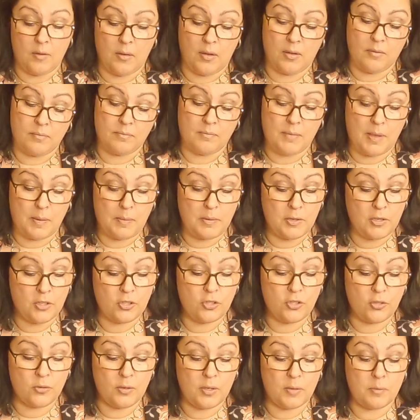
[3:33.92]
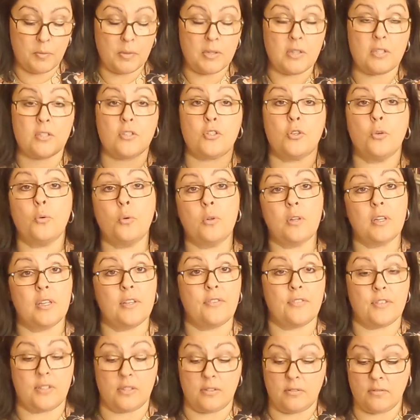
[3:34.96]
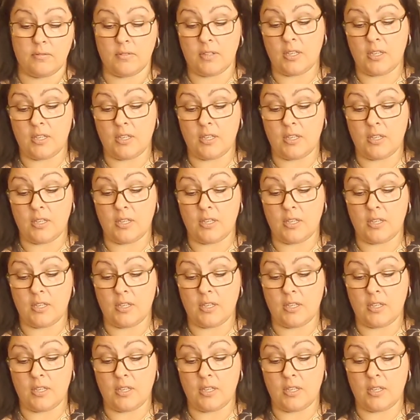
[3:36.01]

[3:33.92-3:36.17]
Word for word: maybe you could do it, but the tool, even,